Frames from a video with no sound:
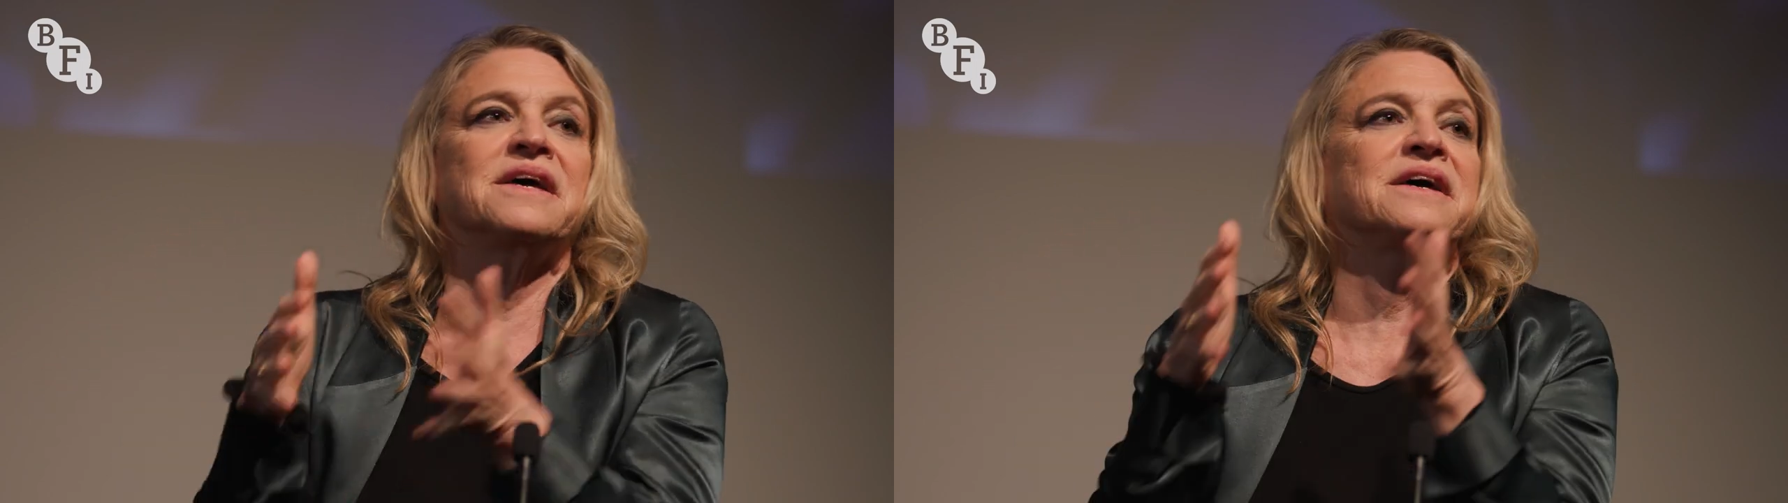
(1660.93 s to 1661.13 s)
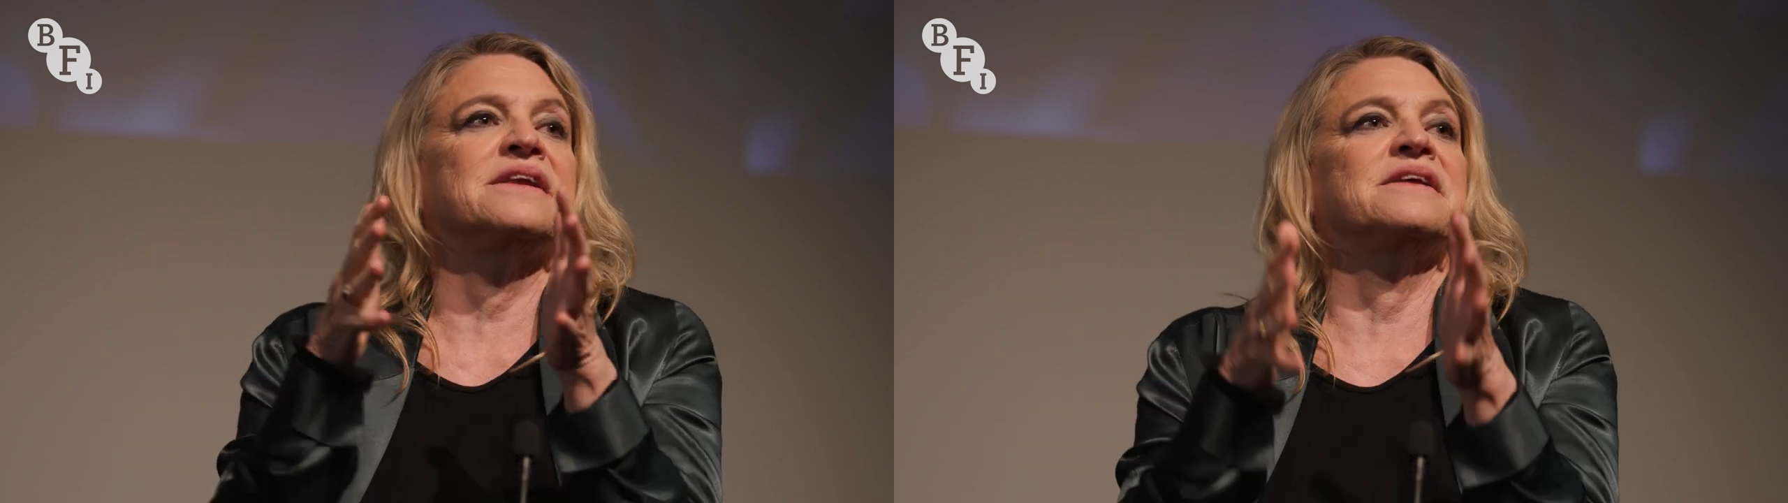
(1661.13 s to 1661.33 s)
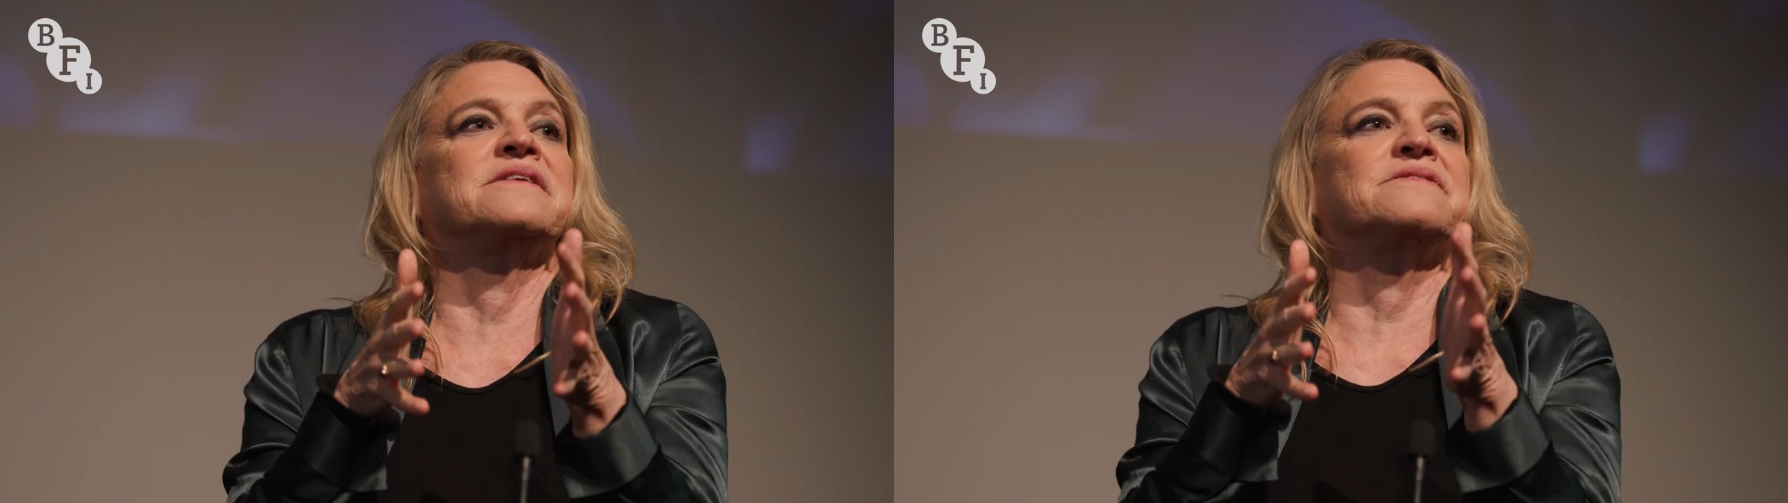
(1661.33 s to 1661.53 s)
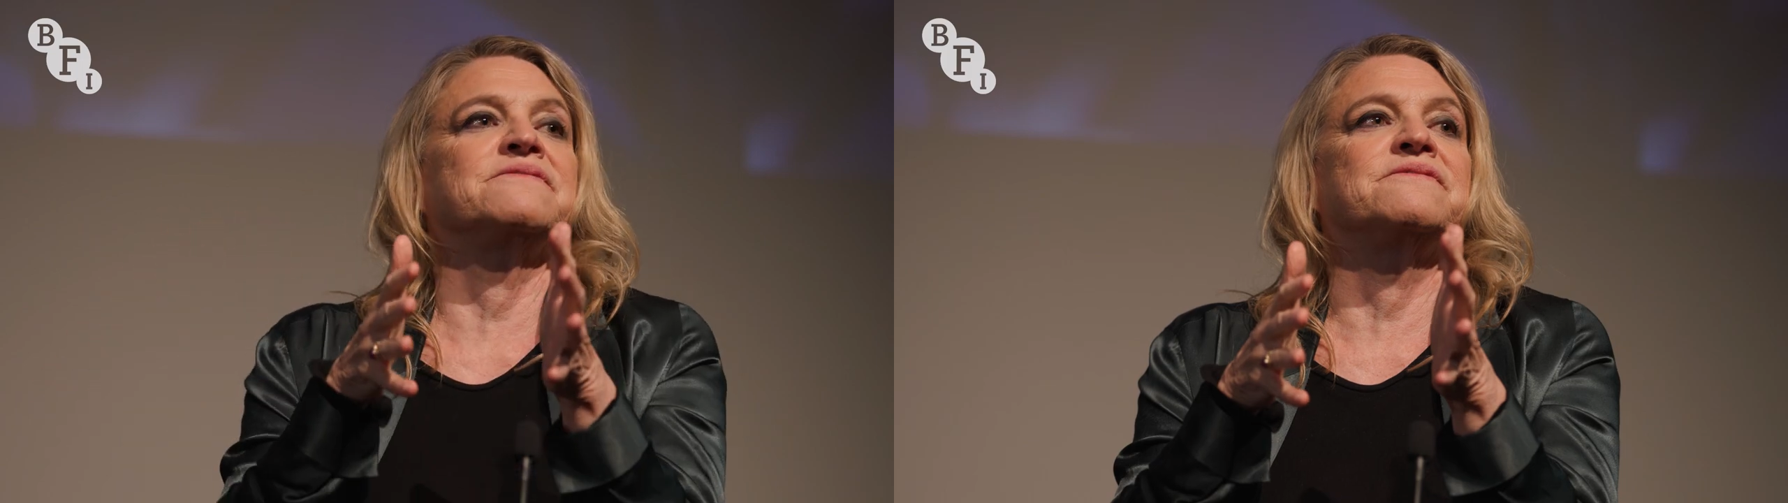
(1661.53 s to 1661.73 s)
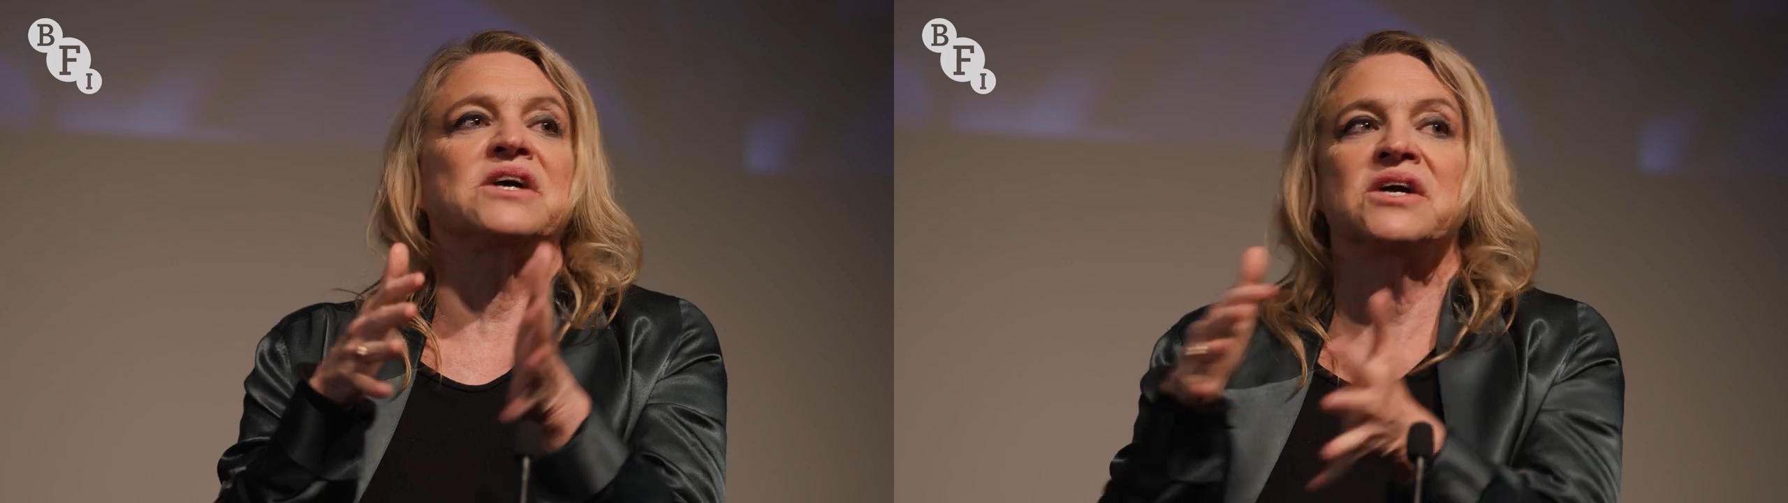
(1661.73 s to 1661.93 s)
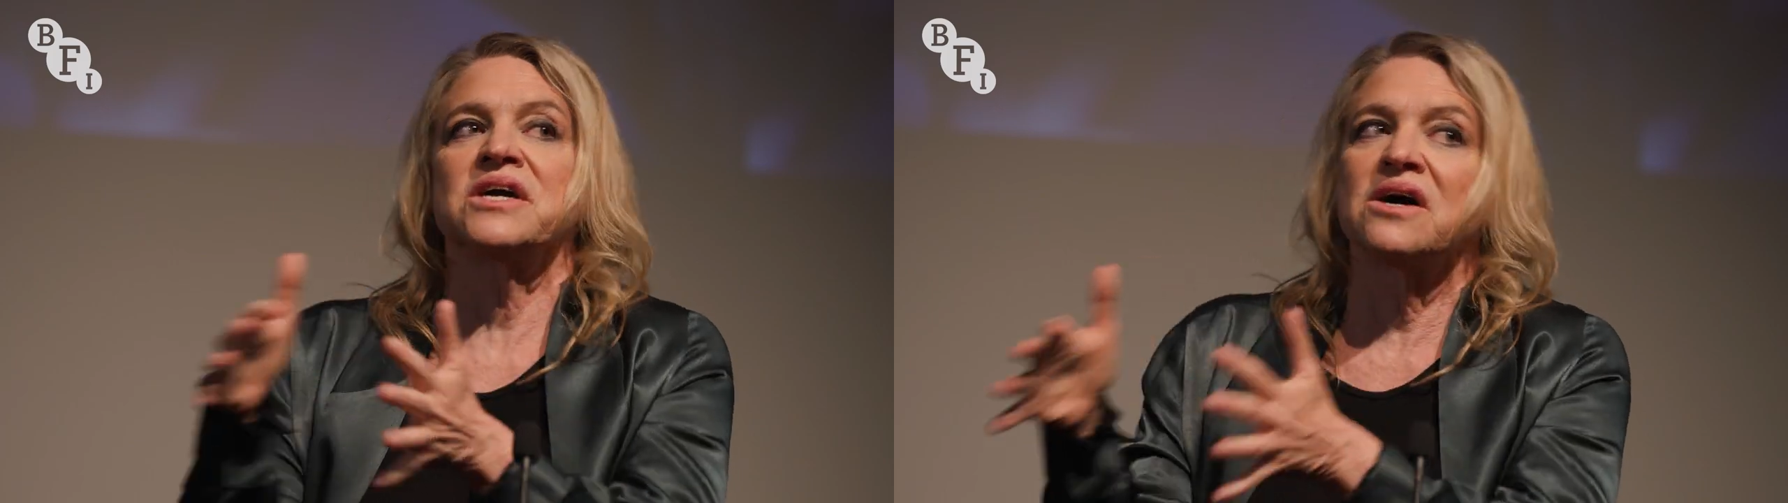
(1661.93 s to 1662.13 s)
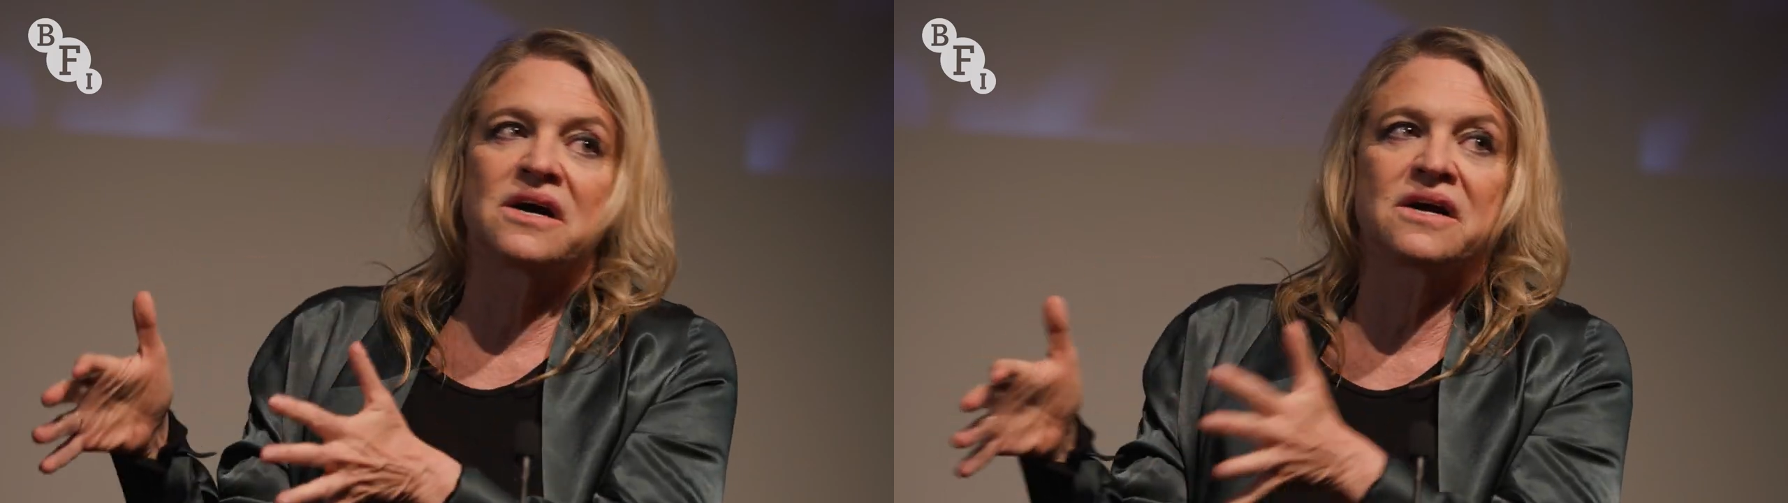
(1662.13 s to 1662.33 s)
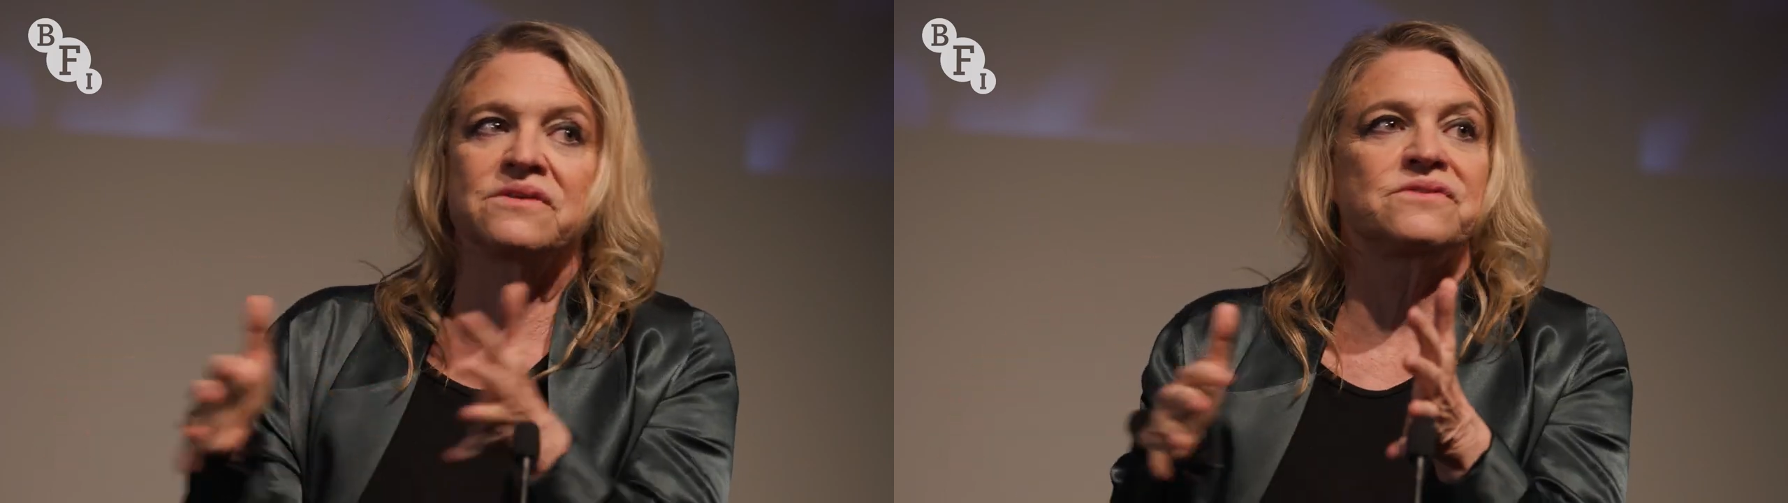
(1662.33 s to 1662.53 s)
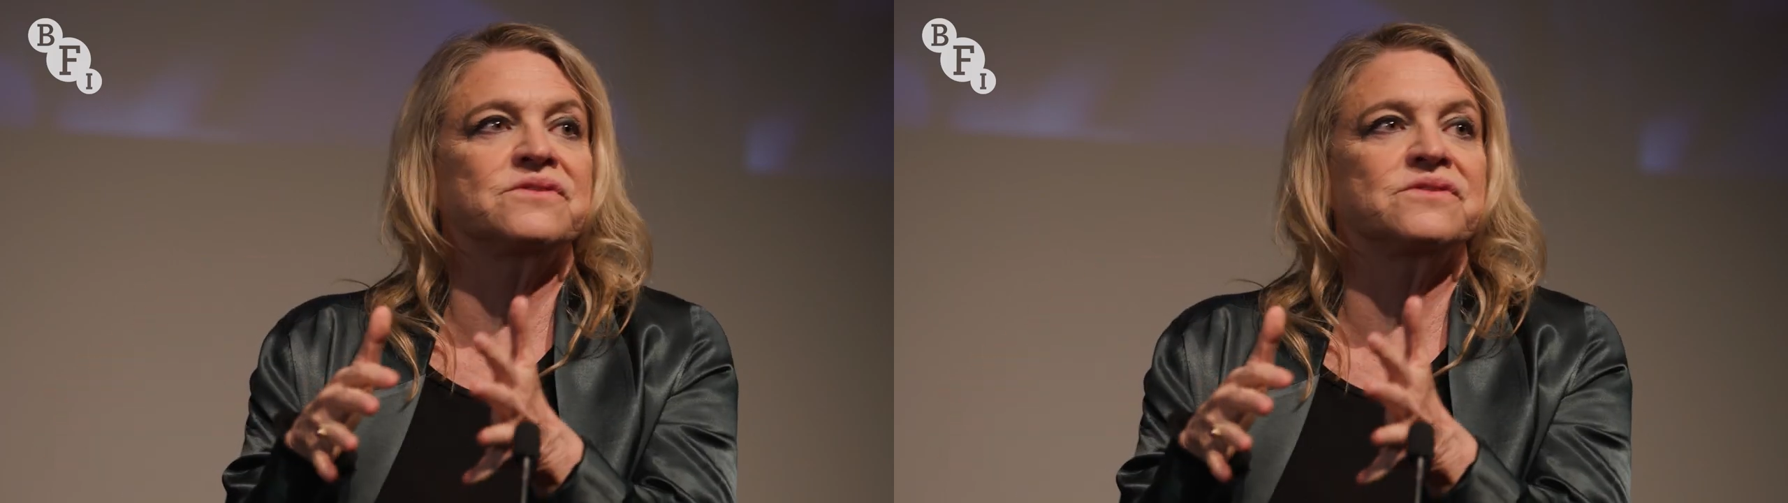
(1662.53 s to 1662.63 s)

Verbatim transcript: and it's very hard